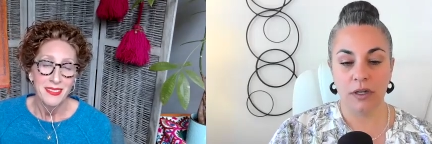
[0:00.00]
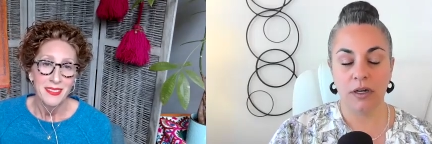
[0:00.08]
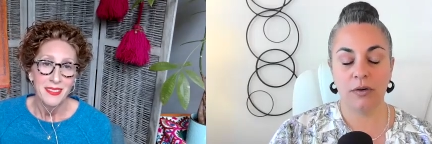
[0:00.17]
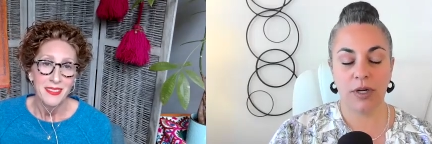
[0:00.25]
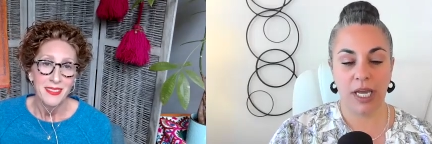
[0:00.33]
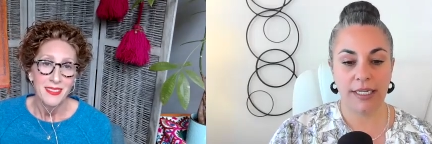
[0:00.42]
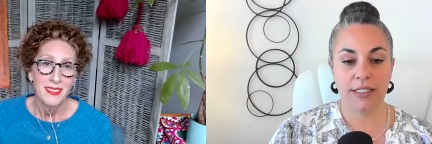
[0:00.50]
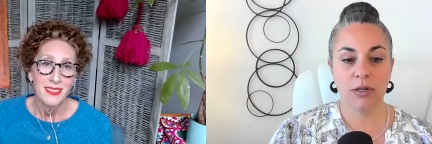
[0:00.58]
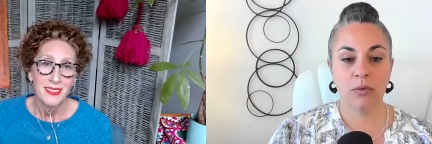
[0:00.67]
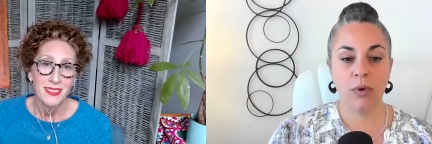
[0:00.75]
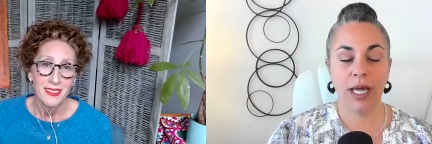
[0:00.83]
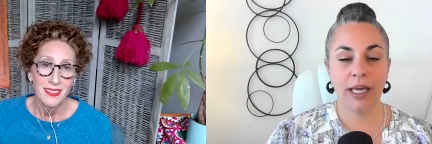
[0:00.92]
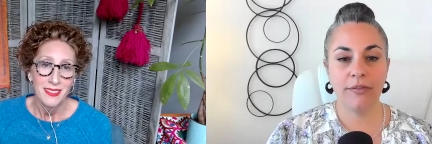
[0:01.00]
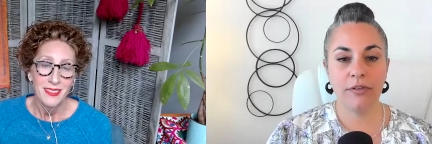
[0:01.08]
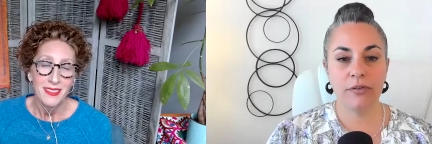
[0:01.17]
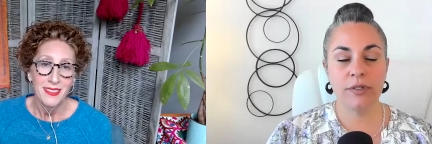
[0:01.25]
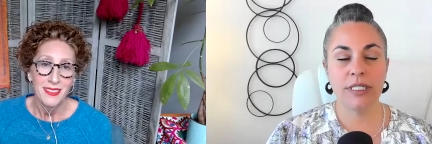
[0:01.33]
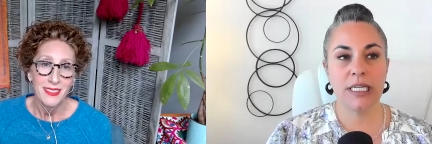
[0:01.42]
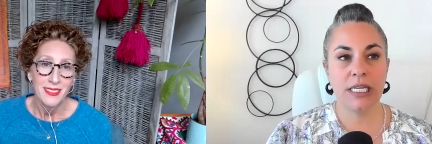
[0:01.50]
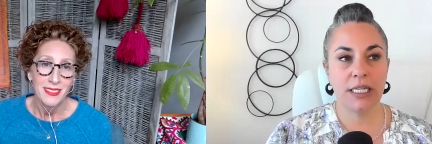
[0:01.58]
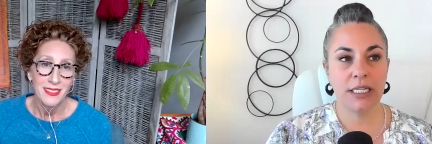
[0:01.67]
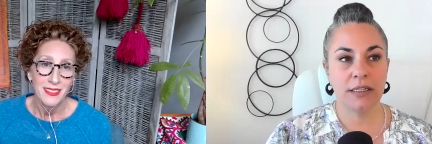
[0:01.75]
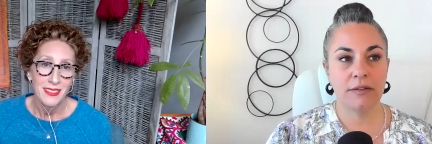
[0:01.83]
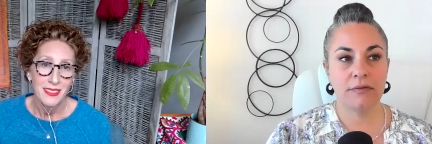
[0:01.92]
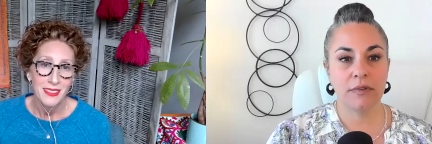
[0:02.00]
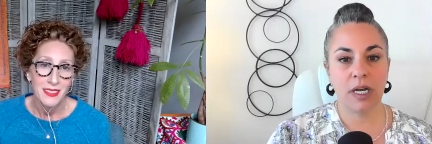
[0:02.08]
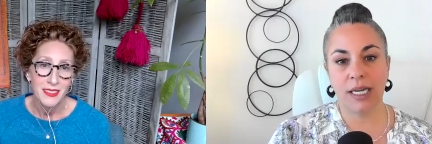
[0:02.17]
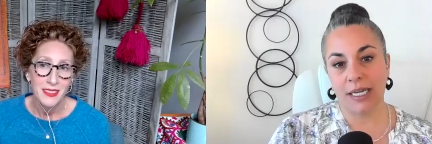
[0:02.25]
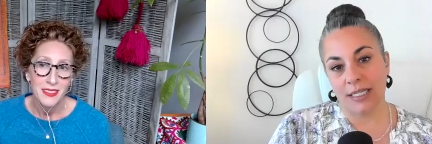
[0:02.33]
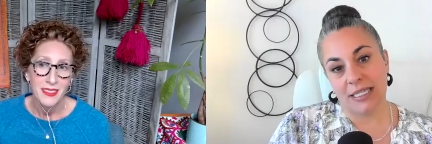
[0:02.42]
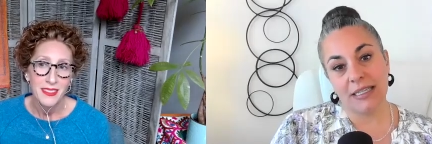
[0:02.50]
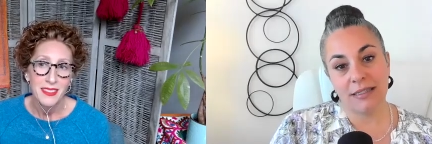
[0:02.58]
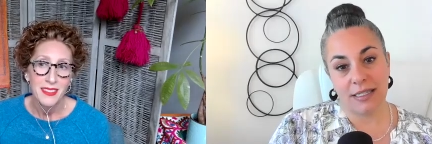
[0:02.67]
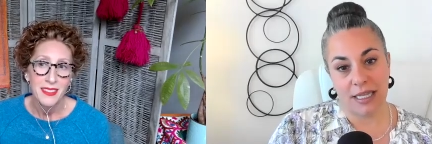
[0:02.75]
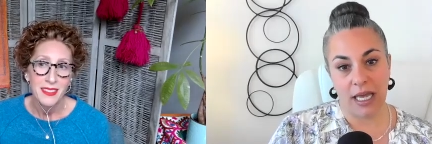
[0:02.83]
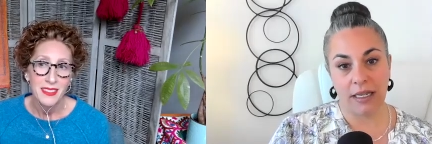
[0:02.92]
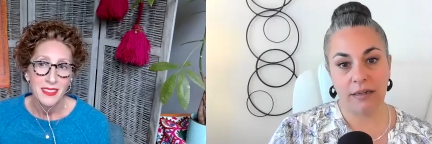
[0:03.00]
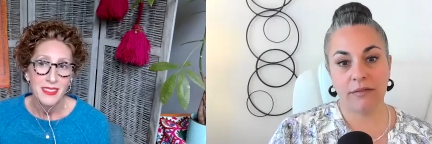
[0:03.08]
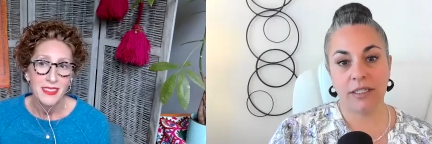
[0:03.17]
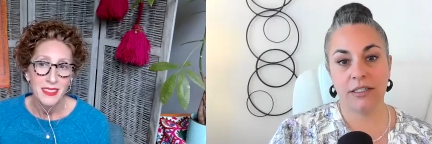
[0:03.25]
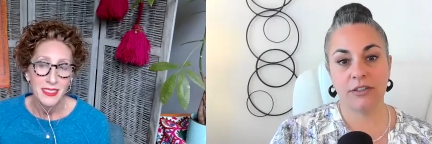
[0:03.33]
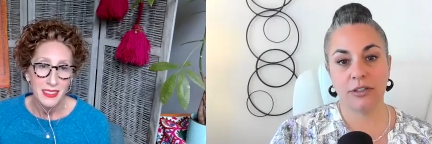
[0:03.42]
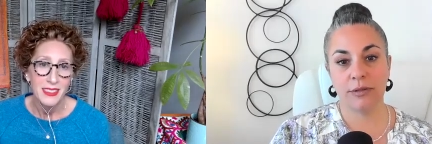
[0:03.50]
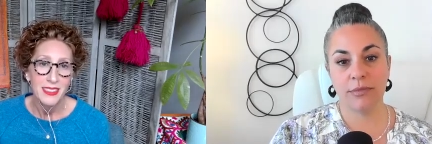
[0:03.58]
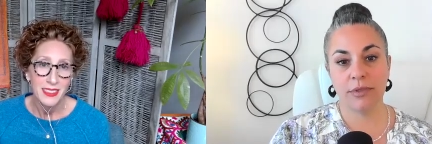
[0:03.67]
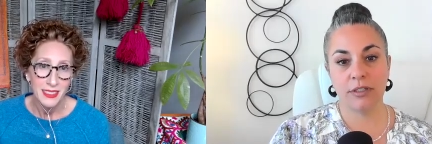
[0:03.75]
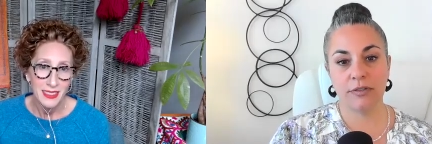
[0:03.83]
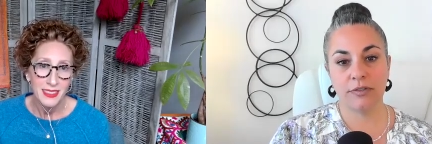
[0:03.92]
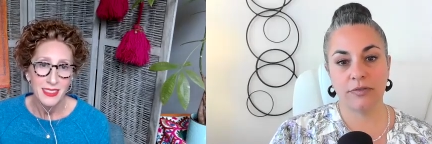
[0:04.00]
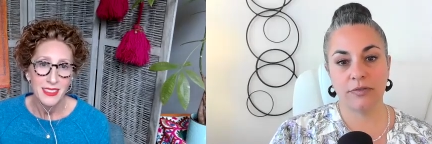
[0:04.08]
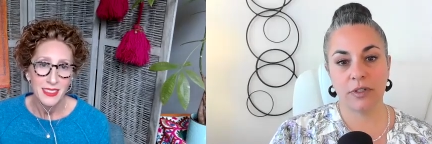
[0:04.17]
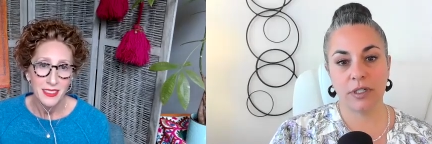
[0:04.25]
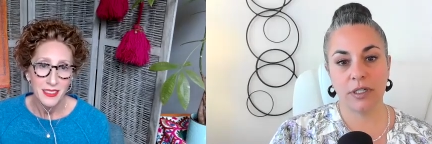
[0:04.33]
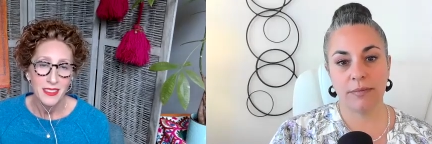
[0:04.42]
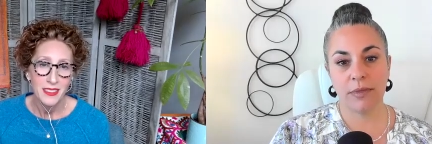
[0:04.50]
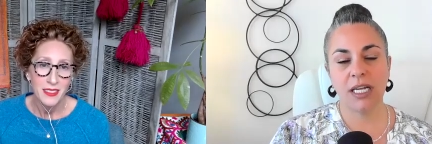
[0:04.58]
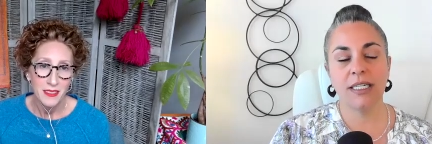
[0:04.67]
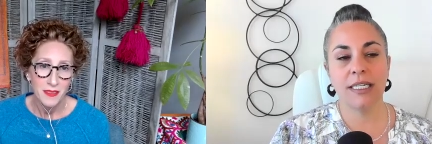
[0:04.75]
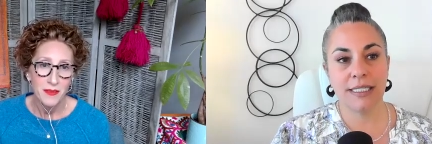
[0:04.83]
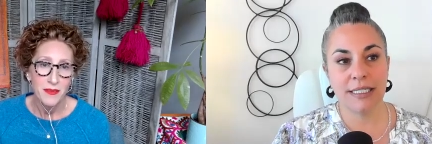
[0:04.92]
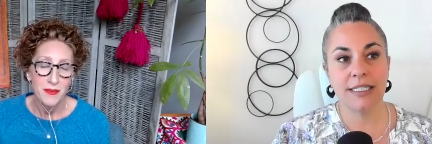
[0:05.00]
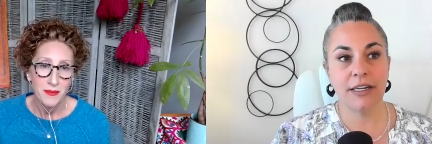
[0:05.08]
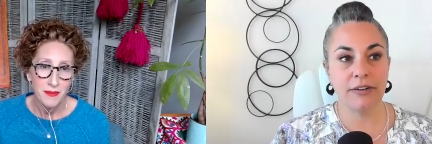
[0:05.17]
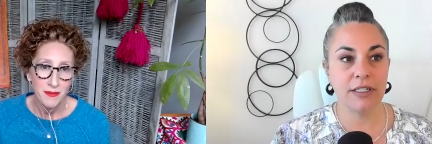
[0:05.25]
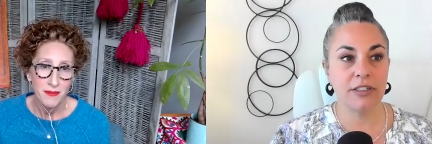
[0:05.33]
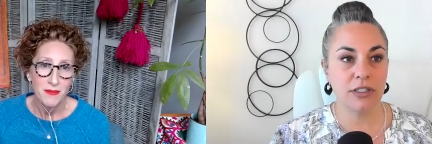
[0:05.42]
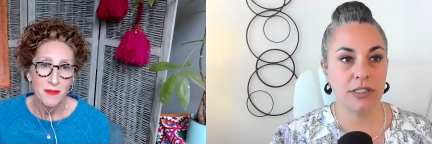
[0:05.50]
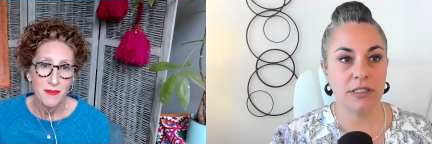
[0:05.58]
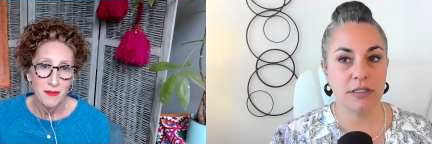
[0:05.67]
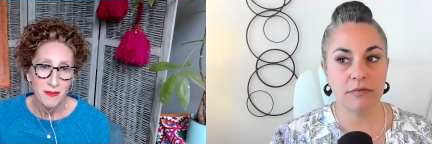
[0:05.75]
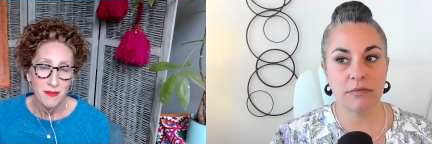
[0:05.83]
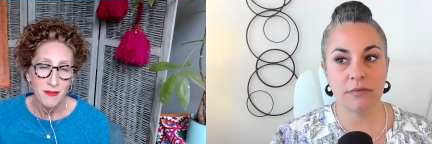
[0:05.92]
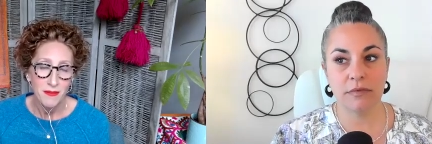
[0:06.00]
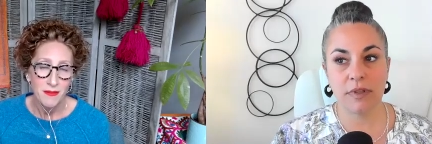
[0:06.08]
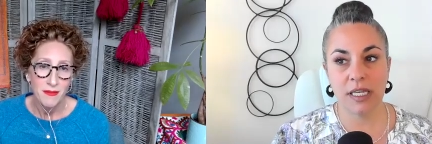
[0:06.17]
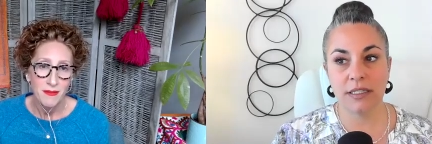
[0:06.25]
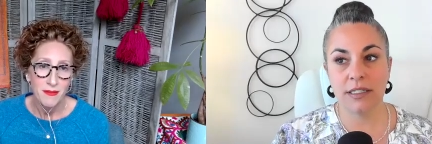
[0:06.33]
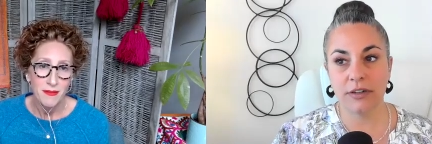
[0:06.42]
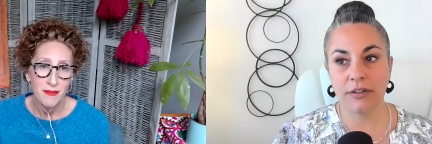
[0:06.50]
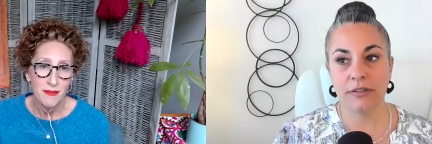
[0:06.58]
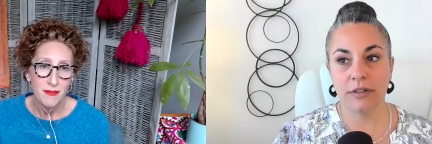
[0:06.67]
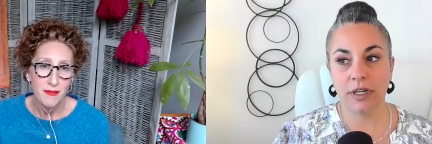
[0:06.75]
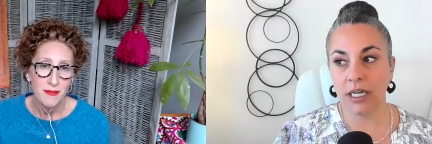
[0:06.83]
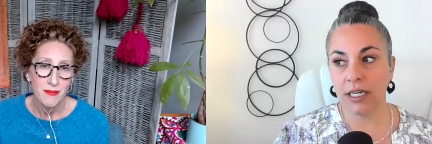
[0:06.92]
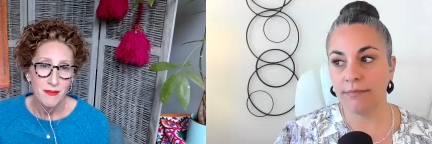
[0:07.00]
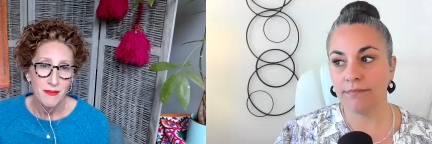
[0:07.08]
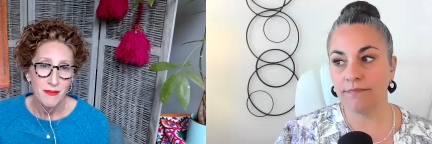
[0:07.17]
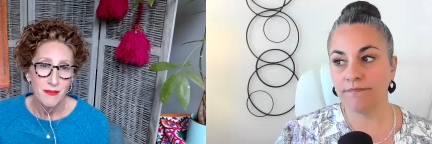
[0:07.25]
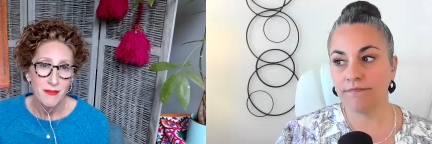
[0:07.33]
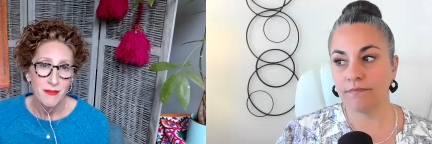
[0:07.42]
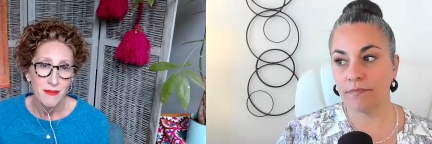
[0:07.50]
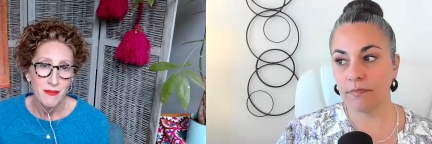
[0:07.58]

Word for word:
Speaker 1: Okay. So what have you seen, I guess, since then in terms of um, not necessarily just things that are um,